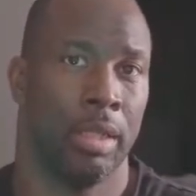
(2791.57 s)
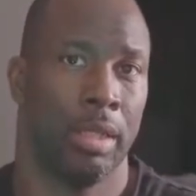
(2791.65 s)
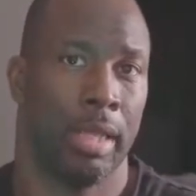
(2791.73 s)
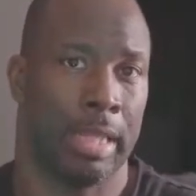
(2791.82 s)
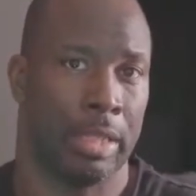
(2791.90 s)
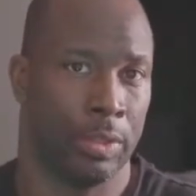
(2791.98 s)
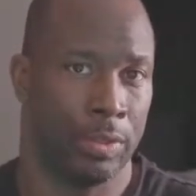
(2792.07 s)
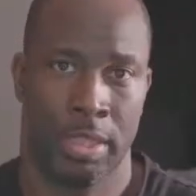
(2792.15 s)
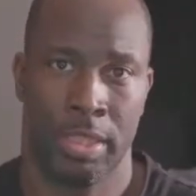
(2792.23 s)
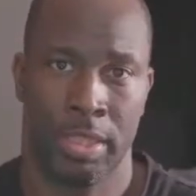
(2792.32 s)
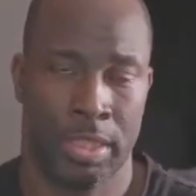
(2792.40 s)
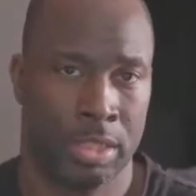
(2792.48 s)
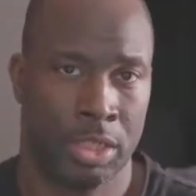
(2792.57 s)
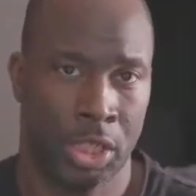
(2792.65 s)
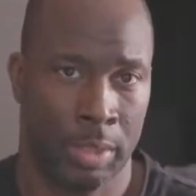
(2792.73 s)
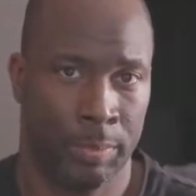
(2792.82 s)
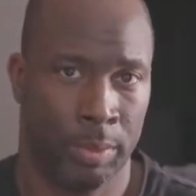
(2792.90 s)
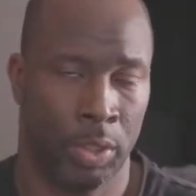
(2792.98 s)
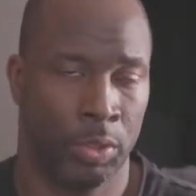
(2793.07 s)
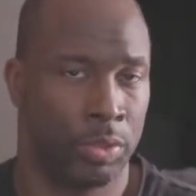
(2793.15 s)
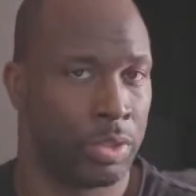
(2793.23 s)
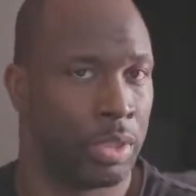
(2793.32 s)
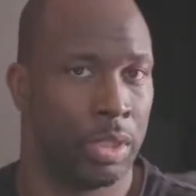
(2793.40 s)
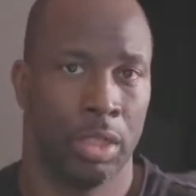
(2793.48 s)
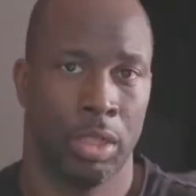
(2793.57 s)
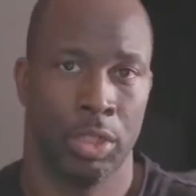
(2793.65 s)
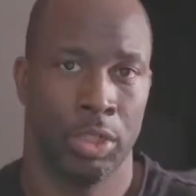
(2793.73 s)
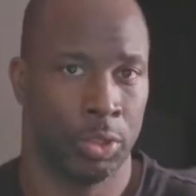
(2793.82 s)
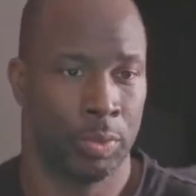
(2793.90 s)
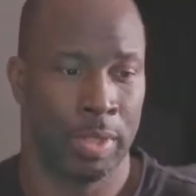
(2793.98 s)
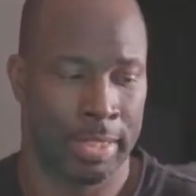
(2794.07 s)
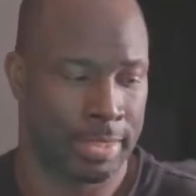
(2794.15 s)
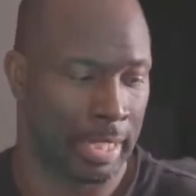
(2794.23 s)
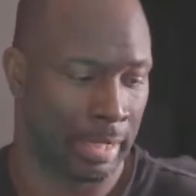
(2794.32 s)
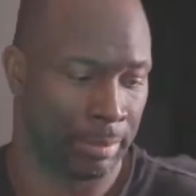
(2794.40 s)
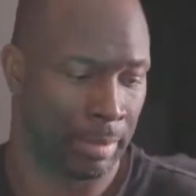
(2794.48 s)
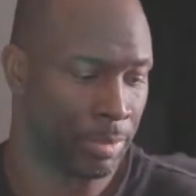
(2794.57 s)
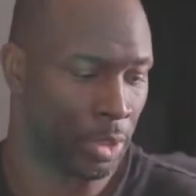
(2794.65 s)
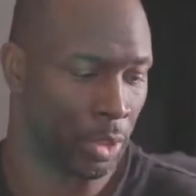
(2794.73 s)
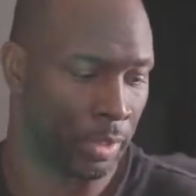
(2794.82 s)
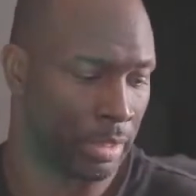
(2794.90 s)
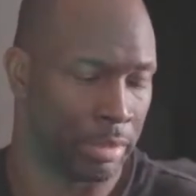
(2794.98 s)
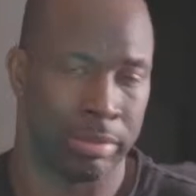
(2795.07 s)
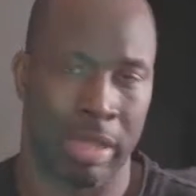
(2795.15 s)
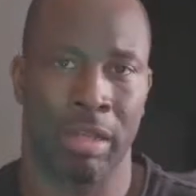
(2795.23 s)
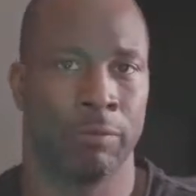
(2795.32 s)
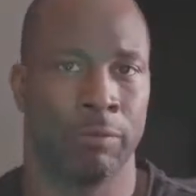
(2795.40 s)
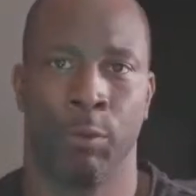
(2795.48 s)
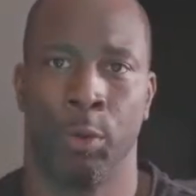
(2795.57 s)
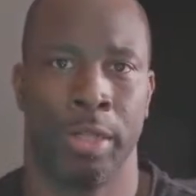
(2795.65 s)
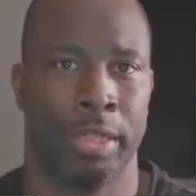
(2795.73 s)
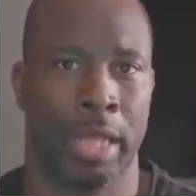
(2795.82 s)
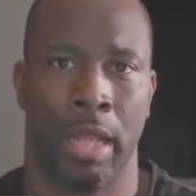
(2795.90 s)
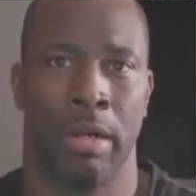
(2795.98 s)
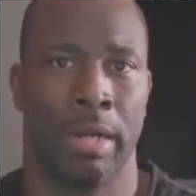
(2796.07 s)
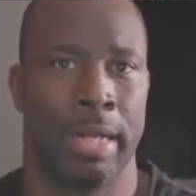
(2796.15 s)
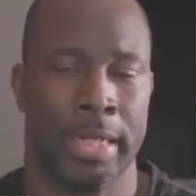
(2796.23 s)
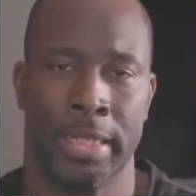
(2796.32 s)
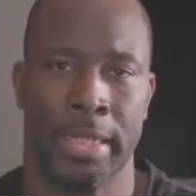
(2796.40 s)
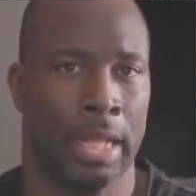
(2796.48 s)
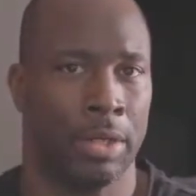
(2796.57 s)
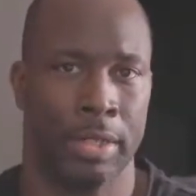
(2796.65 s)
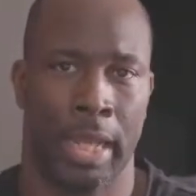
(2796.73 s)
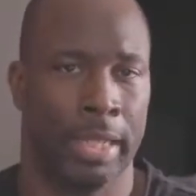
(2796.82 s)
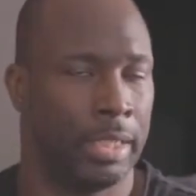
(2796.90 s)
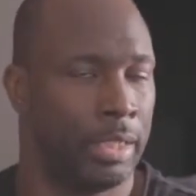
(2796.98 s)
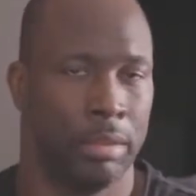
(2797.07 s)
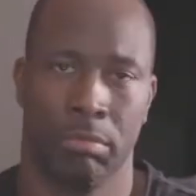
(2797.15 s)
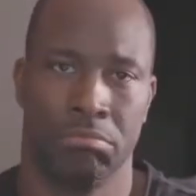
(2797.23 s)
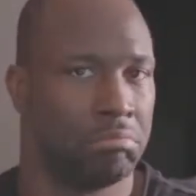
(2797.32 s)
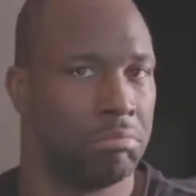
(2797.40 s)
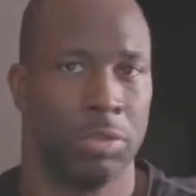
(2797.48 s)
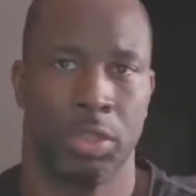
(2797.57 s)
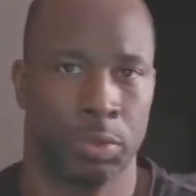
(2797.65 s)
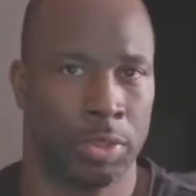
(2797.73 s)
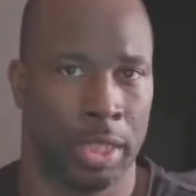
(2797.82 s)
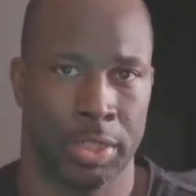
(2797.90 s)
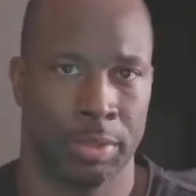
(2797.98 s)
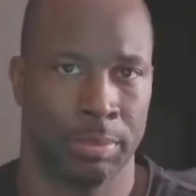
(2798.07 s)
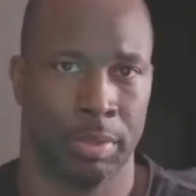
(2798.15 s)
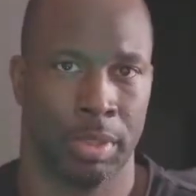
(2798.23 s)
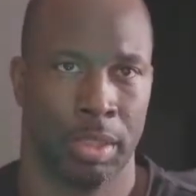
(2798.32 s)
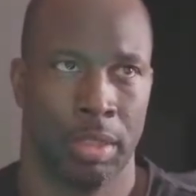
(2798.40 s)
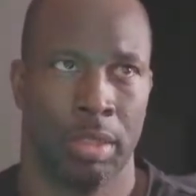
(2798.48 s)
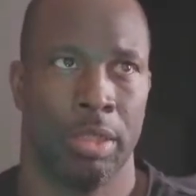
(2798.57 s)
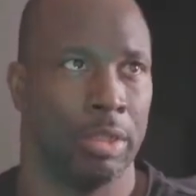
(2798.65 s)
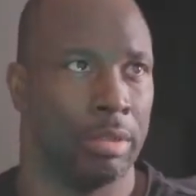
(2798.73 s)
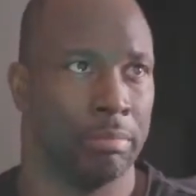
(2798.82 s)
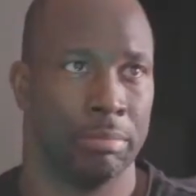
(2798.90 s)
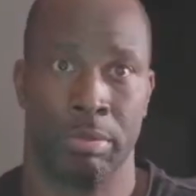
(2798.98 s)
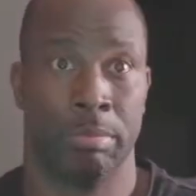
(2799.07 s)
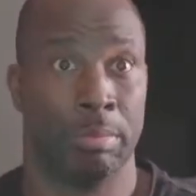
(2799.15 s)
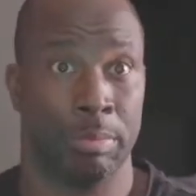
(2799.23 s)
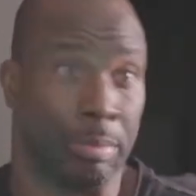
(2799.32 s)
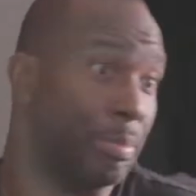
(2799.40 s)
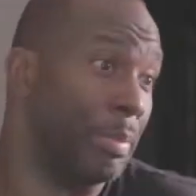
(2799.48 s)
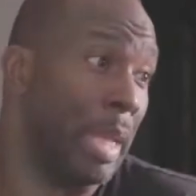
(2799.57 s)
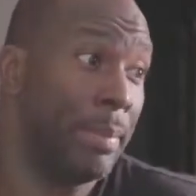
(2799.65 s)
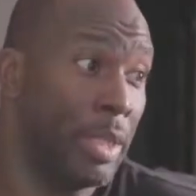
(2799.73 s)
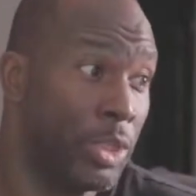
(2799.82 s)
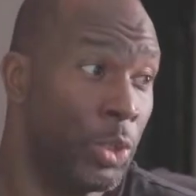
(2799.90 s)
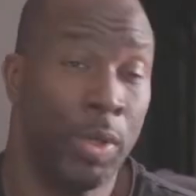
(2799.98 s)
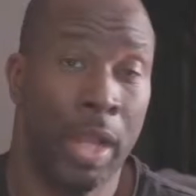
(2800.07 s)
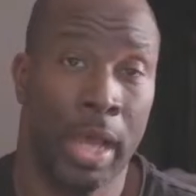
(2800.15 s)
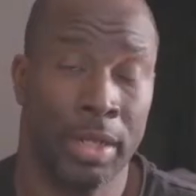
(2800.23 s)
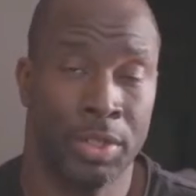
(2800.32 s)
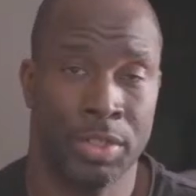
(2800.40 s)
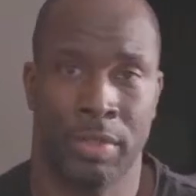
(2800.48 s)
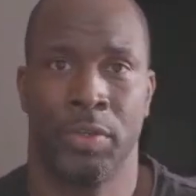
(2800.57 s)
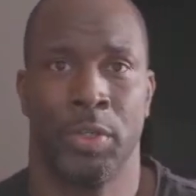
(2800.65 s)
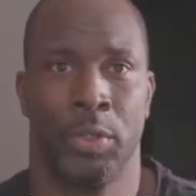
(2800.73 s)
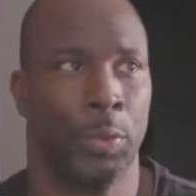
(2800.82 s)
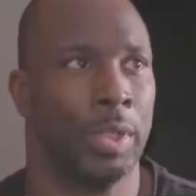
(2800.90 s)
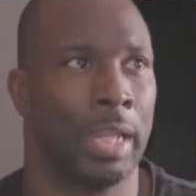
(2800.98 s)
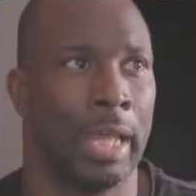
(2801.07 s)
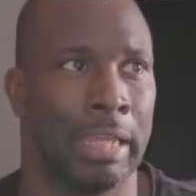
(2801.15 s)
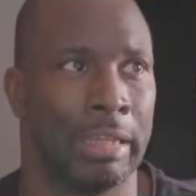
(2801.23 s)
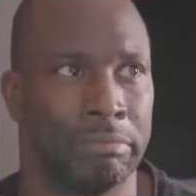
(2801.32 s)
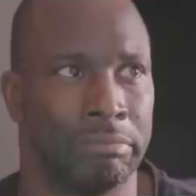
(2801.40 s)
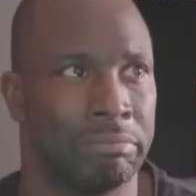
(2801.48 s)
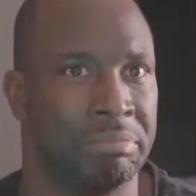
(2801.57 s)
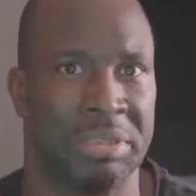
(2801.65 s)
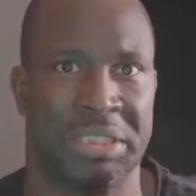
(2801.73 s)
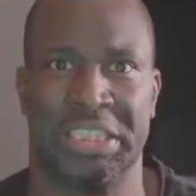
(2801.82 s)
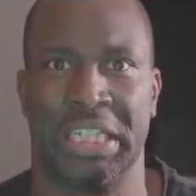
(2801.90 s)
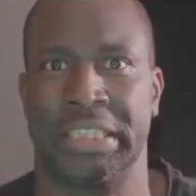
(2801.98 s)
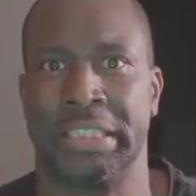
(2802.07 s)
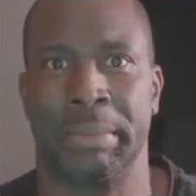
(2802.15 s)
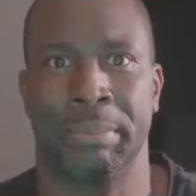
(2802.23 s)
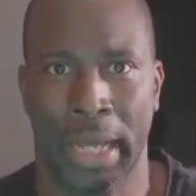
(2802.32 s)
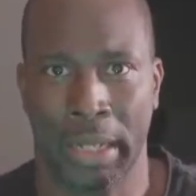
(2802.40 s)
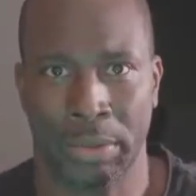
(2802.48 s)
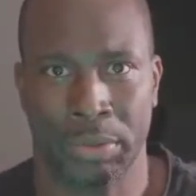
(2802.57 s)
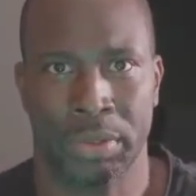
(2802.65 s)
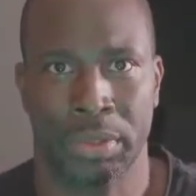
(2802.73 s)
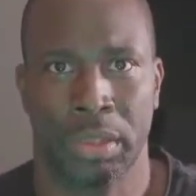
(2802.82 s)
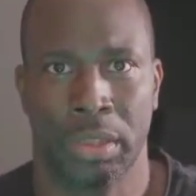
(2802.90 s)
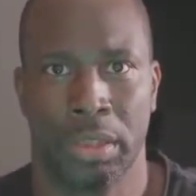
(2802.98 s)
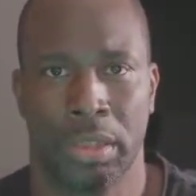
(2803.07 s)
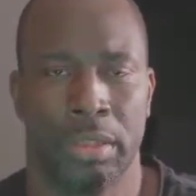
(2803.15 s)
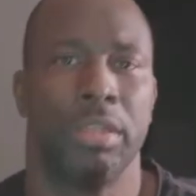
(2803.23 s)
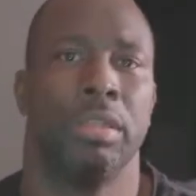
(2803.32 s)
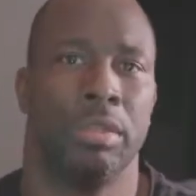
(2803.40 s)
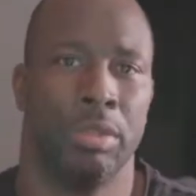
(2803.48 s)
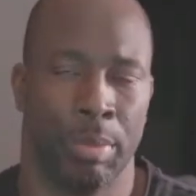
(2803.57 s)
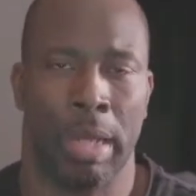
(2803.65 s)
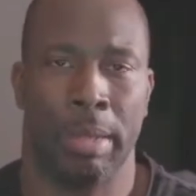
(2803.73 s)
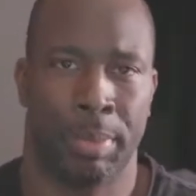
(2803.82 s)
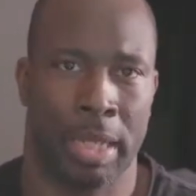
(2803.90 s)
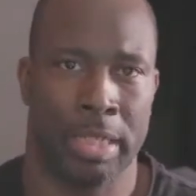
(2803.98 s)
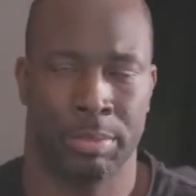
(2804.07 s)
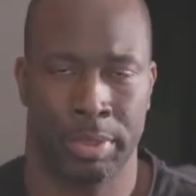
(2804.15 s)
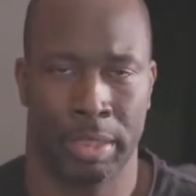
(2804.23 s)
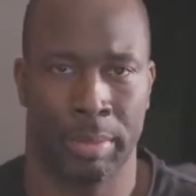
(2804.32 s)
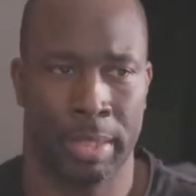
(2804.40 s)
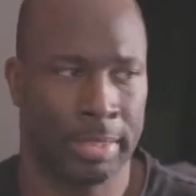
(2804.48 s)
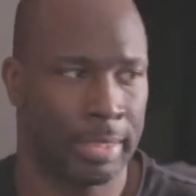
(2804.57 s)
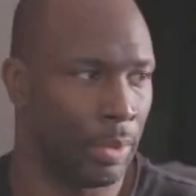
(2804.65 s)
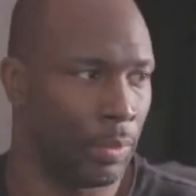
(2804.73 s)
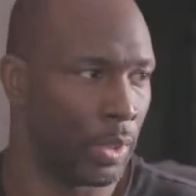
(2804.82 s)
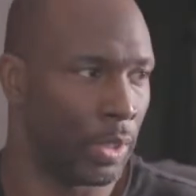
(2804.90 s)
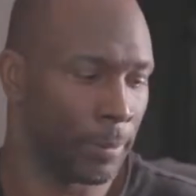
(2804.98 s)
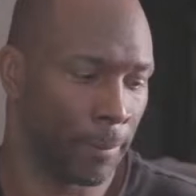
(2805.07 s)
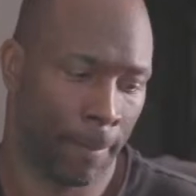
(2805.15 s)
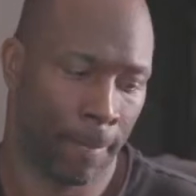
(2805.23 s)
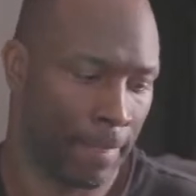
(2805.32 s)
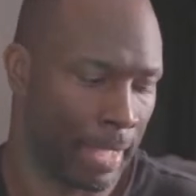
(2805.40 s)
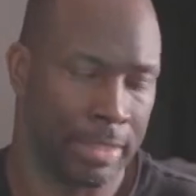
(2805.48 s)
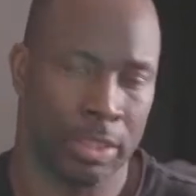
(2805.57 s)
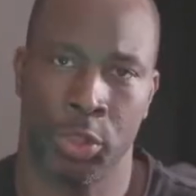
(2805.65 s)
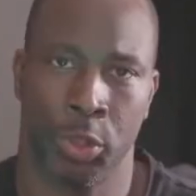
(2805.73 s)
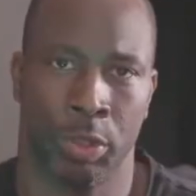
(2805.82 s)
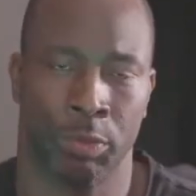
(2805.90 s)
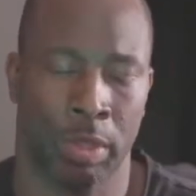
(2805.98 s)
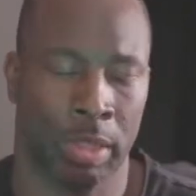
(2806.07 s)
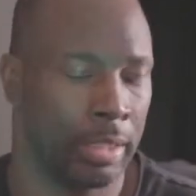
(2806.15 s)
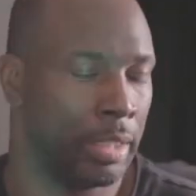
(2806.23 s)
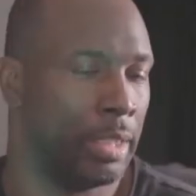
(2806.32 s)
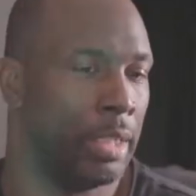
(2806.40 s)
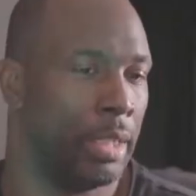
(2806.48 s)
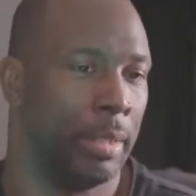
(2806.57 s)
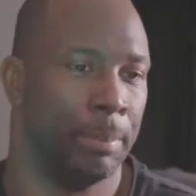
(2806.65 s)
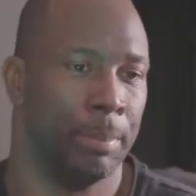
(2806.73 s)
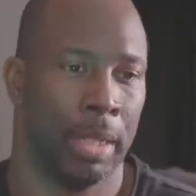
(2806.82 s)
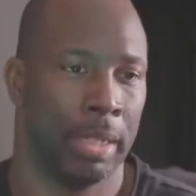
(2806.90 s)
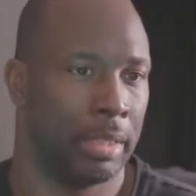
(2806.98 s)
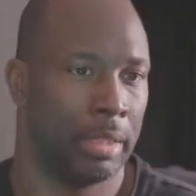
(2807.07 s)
and you see these cheap loads, do not take them. I'm talking dollar forty, dollar eighty, dollar ninety. Don't touch them. Maybe two dollars if you're doing like sixty miles. You might possibly can make that work. That's a short run. But